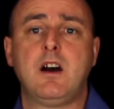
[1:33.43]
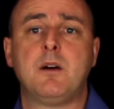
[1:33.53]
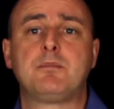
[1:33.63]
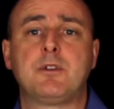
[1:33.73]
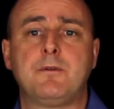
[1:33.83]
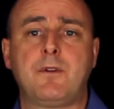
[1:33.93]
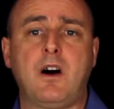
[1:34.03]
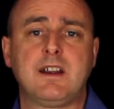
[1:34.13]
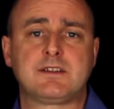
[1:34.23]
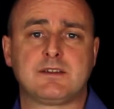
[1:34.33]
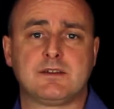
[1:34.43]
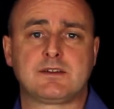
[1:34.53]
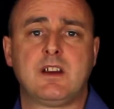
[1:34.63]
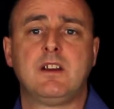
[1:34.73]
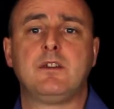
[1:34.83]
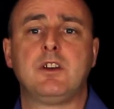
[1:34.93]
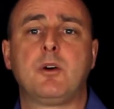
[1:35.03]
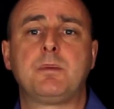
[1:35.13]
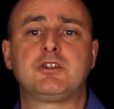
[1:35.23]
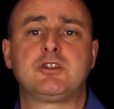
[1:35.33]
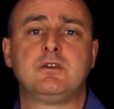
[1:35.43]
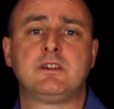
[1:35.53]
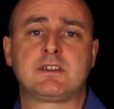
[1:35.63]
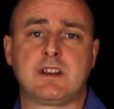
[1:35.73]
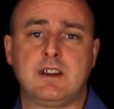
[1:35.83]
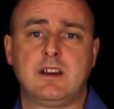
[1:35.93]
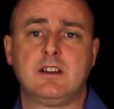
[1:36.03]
and provides us the opportunity